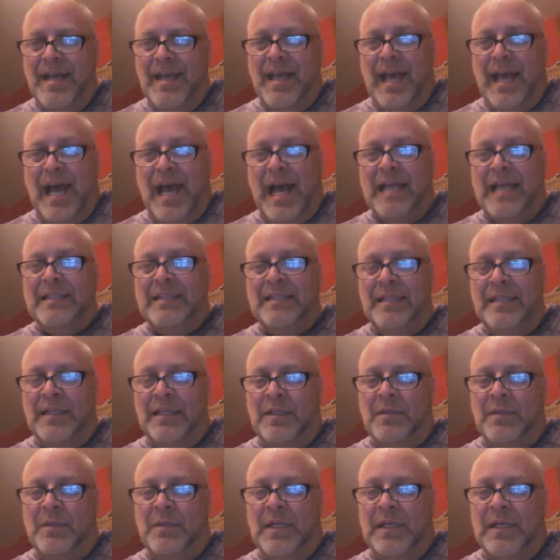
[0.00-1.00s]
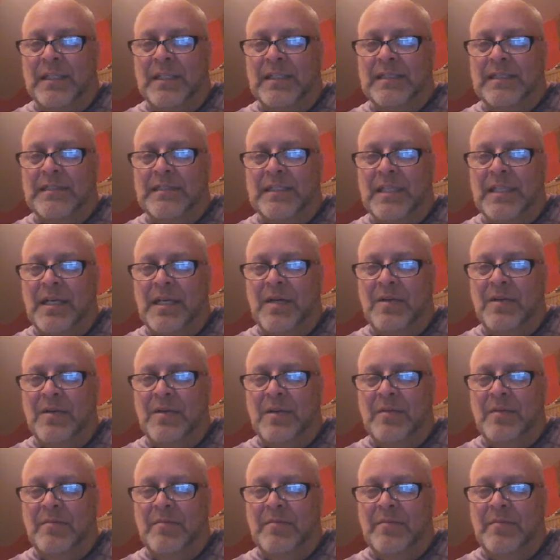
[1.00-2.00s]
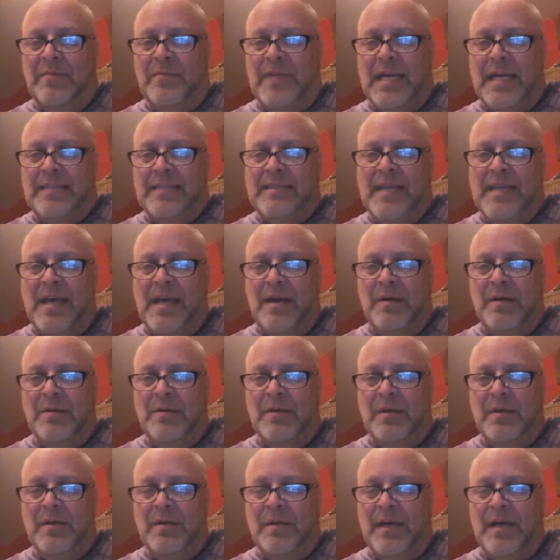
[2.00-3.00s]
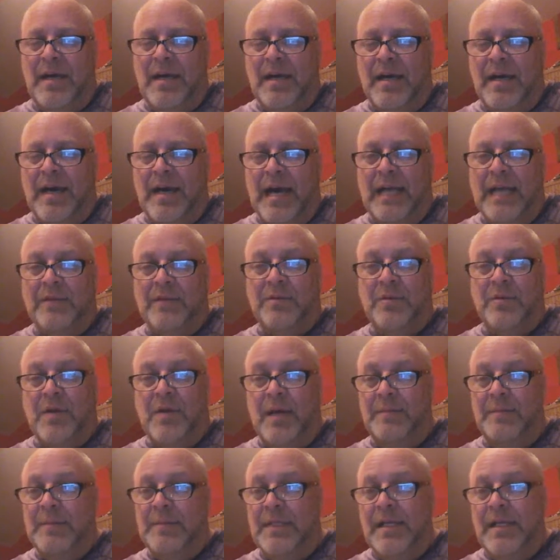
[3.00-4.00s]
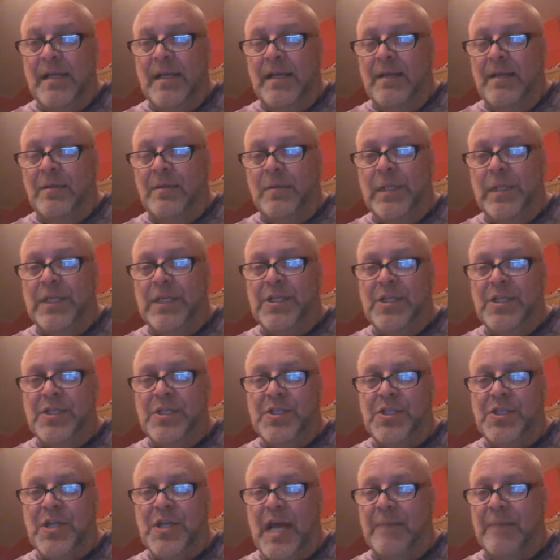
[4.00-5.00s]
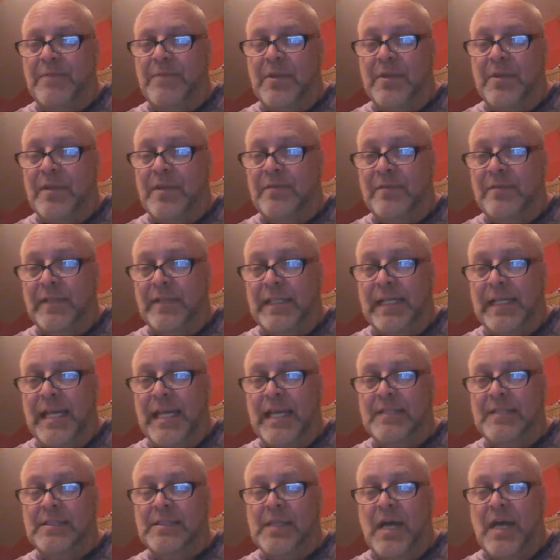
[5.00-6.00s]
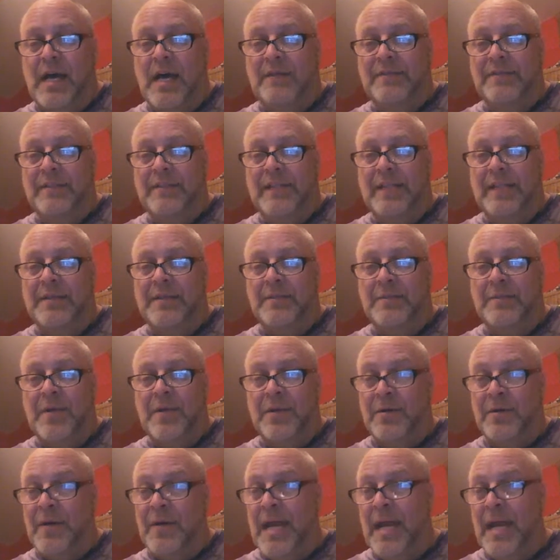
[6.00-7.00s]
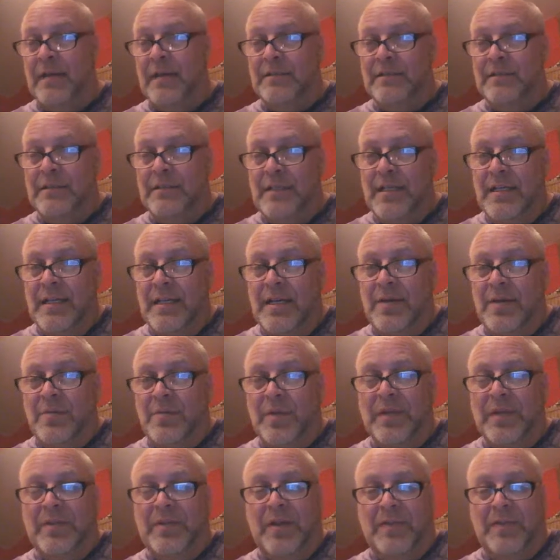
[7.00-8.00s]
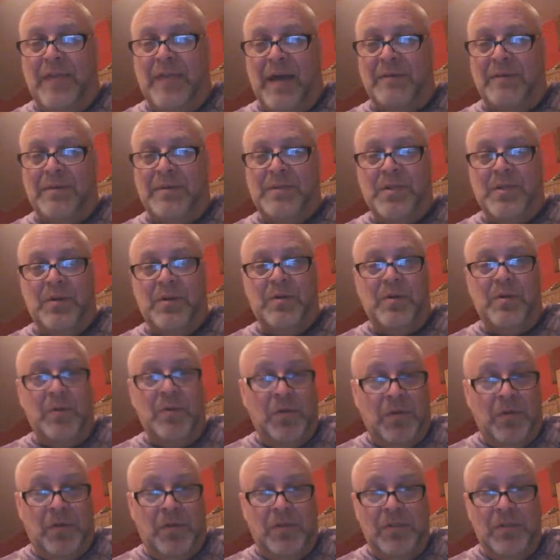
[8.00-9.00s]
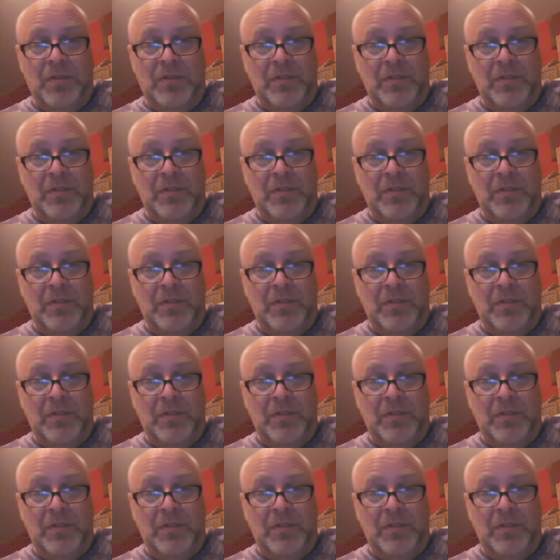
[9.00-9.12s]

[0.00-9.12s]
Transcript: I know. Well, that's how I grew up. We just chopped their freaking heads off and let them run around. We thought that was so cool.